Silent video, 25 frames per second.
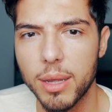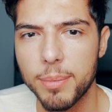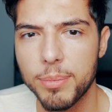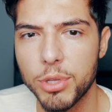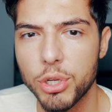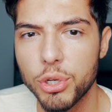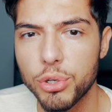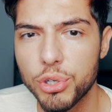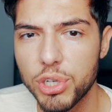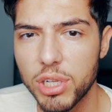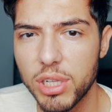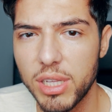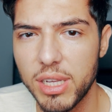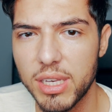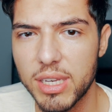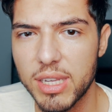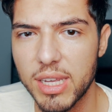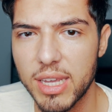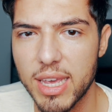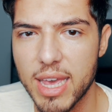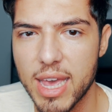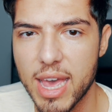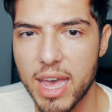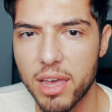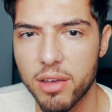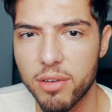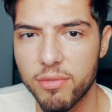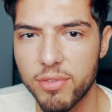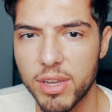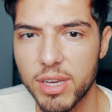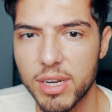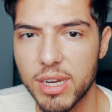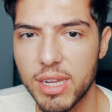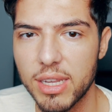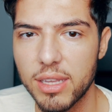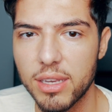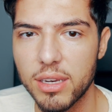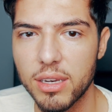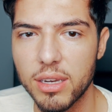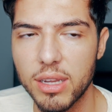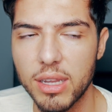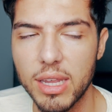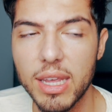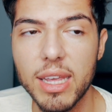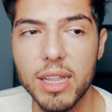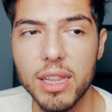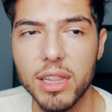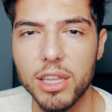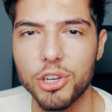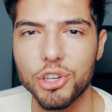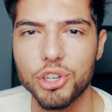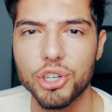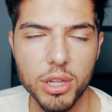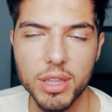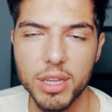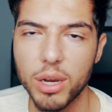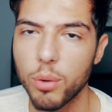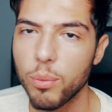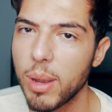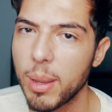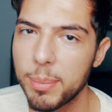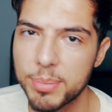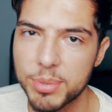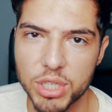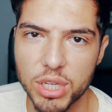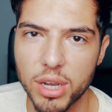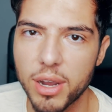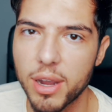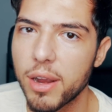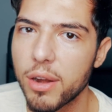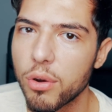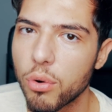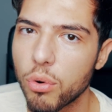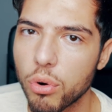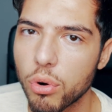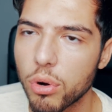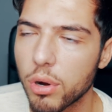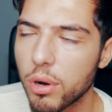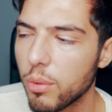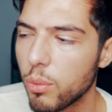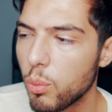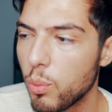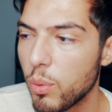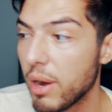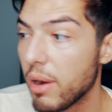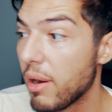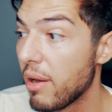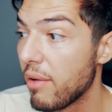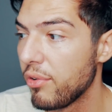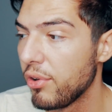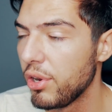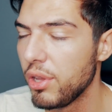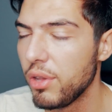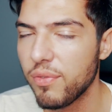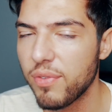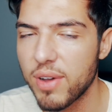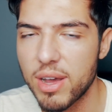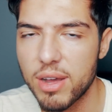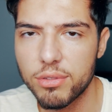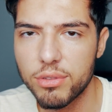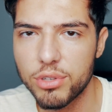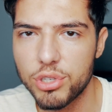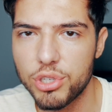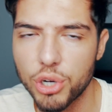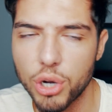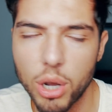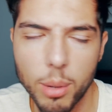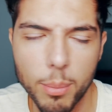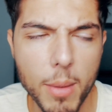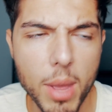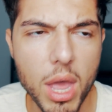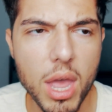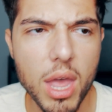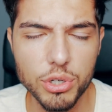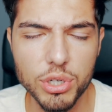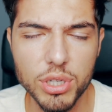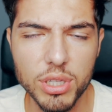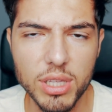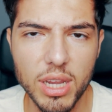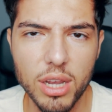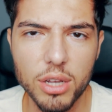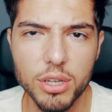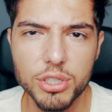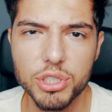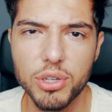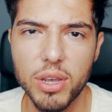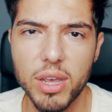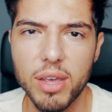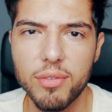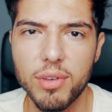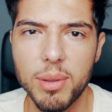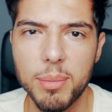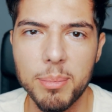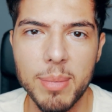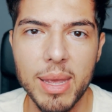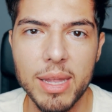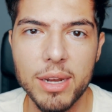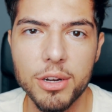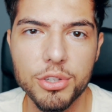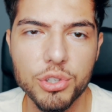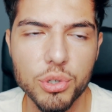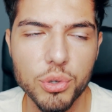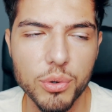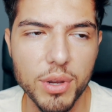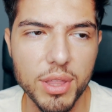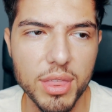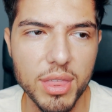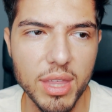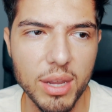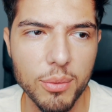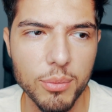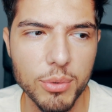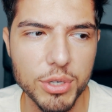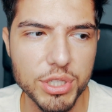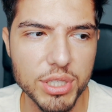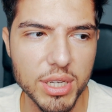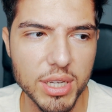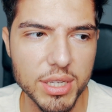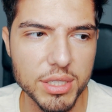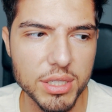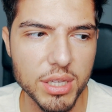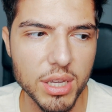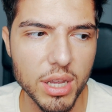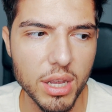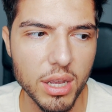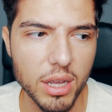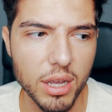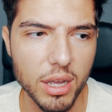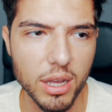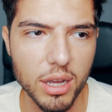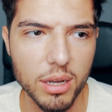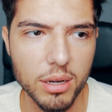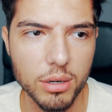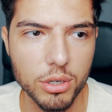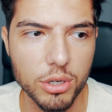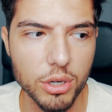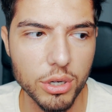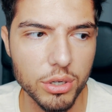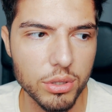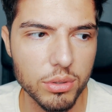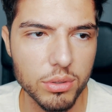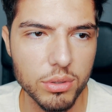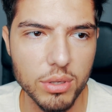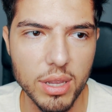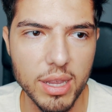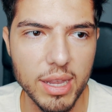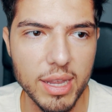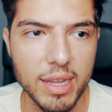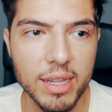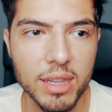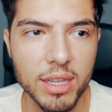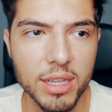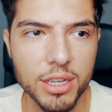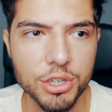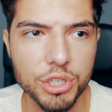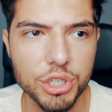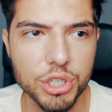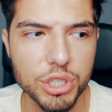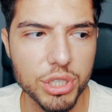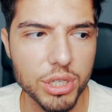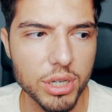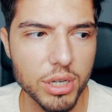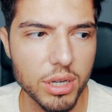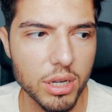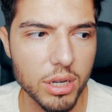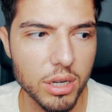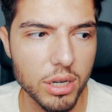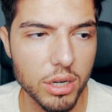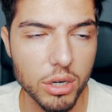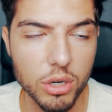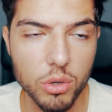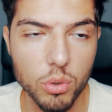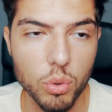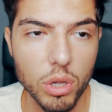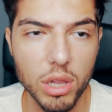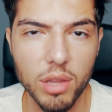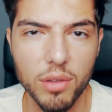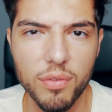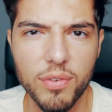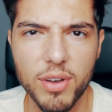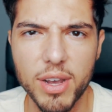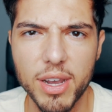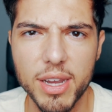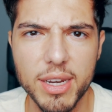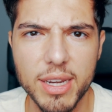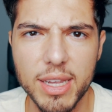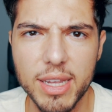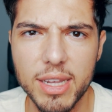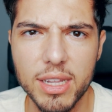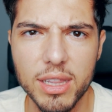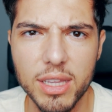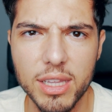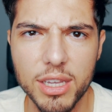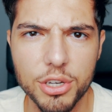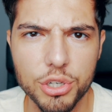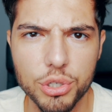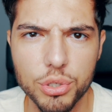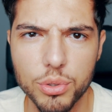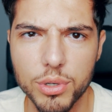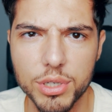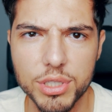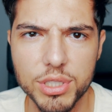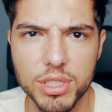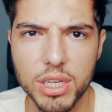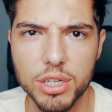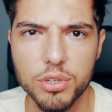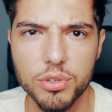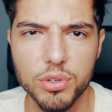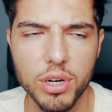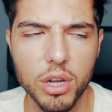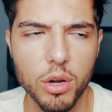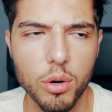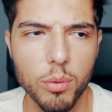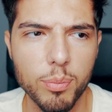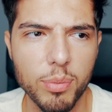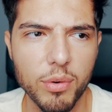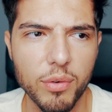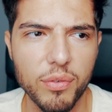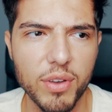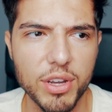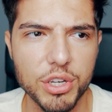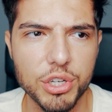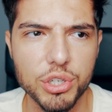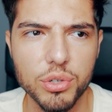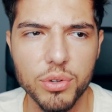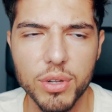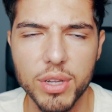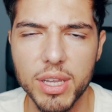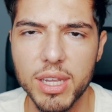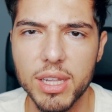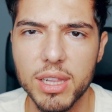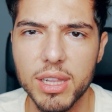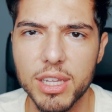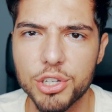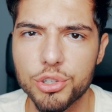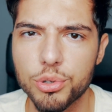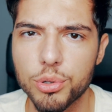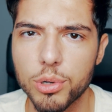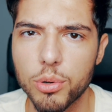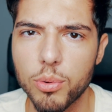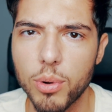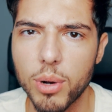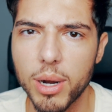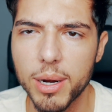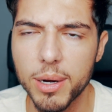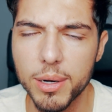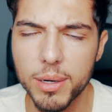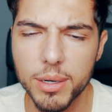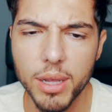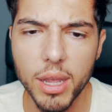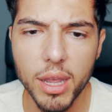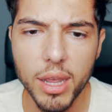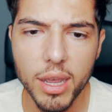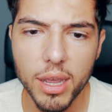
Usually they have it in English on their website or wherever you found the job. Usually they also have a mandatory thing which says good English, qualified English, or etc., or professional English required.